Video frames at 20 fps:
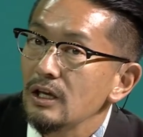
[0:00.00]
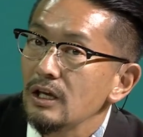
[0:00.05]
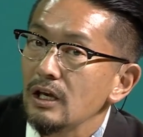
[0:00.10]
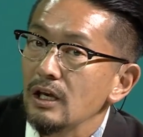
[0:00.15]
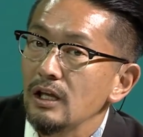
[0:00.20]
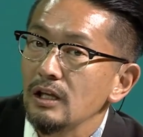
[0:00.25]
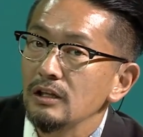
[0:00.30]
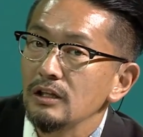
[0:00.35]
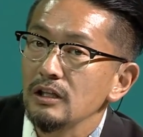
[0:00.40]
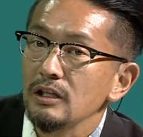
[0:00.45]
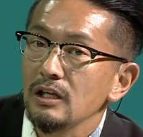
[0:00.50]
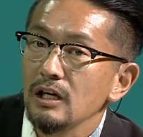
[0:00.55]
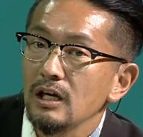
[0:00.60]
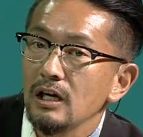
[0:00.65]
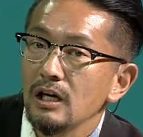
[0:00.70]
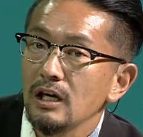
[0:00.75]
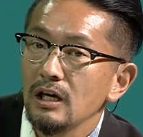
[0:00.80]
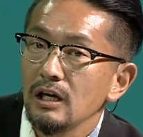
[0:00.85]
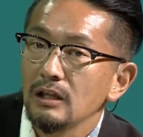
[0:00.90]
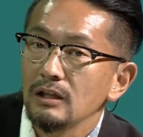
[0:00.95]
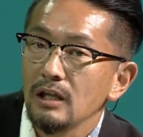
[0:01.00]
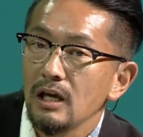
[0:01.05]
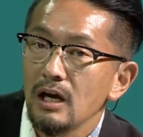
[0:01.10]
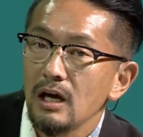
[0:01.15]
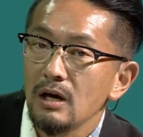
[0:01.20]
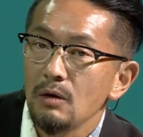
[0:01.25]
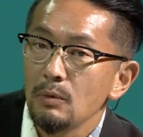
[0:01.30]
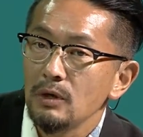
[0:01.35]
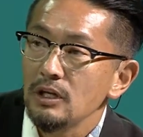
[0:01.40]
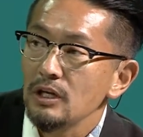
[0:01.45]
And
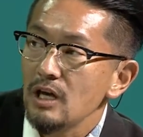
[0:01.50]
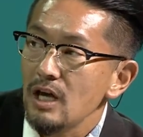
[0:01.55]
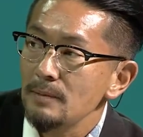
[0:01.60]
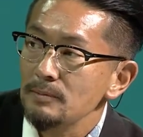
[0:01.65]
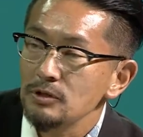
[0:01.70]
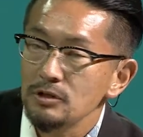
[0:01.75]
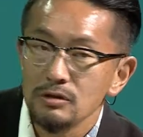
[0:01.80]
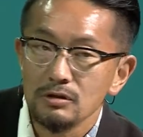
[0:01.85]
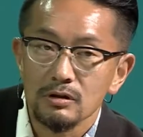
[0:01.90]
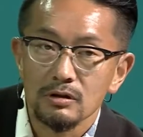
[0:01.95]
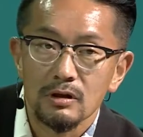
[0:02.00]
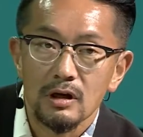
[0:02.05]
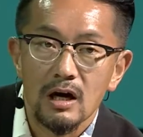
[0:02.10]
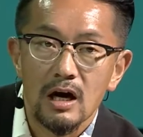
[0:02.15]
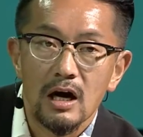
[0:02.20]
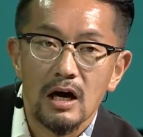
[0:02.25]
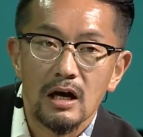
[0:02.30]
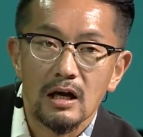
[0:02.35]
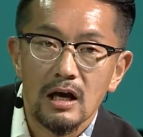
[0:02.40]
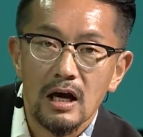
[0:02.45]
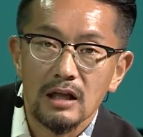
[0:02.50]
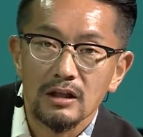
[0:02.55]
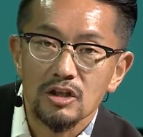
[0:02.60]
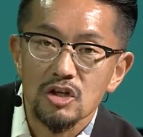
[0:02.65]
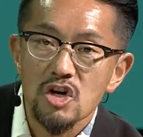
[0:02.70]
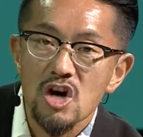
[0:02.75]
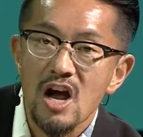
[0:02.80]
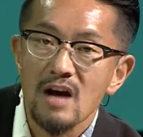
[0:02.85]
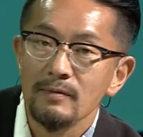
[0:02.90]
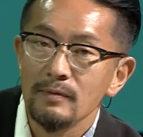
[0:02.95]
when it comes to a
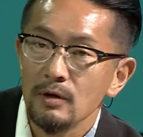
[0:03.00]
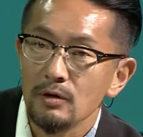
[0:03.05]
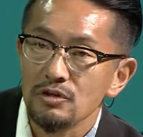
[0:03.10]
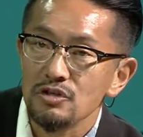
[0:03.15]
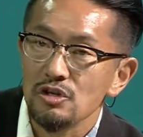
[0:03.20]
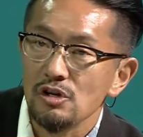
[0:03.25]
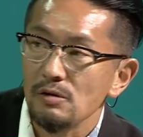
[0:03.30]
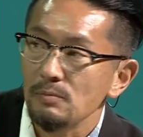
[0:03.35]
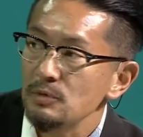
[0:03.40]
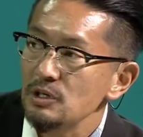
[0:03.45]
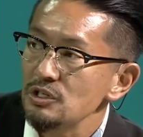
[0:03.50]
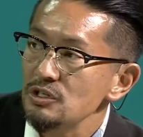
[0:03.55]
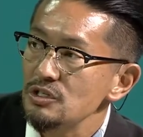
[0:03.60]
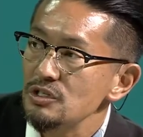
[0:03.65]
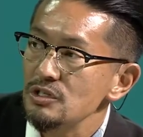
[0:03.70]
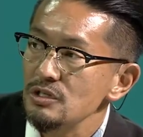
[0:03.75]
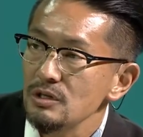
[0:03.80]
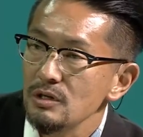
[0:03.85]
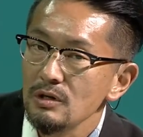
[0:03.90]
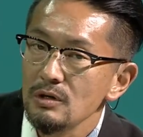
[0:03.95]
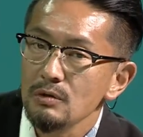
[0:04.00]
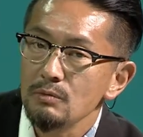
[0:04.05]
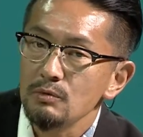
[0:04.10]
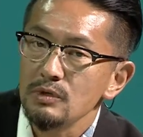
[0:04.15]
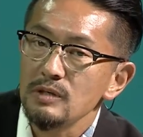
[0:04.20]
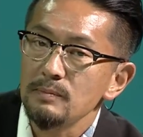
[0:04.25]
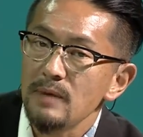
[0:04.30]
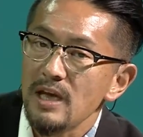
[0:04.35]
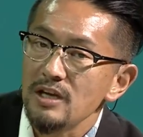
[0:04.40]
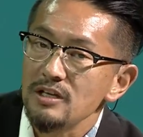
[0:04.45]
travel service,
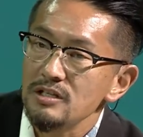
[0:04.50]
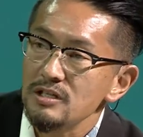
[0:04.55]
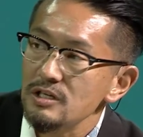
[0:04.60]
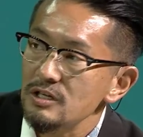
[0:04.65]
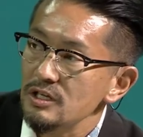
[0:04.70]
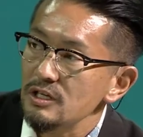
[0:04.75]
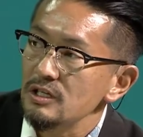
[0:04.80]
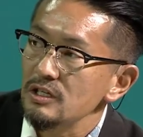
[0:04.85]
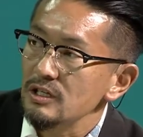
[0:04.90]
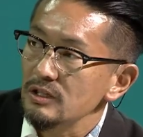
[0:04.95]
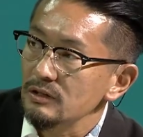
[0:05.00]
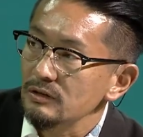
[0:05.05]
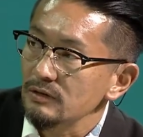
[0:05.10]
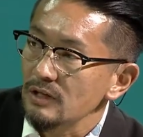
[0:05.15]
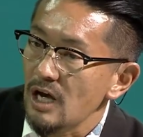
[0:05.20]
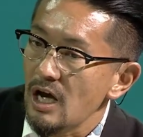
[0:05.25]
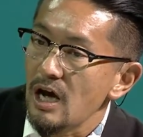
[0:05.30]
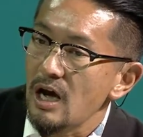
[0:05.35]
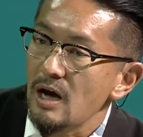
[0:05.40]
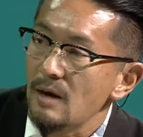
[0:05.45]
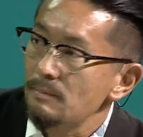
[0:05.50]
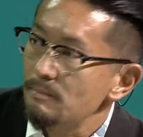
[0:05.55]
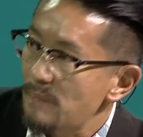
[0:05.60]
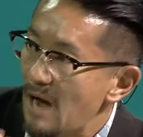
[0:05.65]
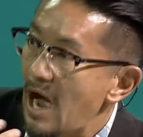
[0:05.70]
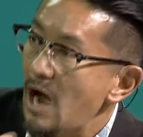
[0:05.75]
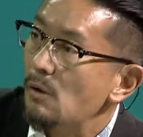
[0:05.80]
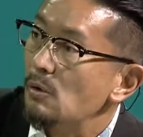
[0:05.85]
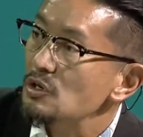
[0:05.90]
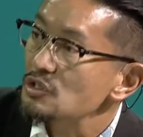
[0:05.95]
we basically
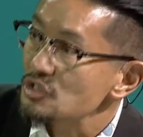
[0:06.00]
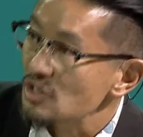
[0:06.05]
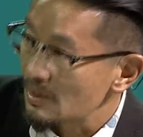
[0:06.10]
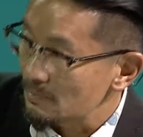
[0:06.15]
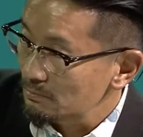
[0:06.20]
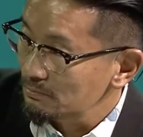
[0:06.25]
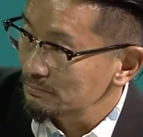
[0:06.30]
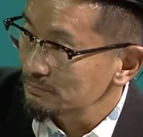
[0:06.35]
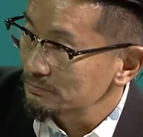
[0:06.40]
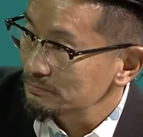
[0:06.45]
power them.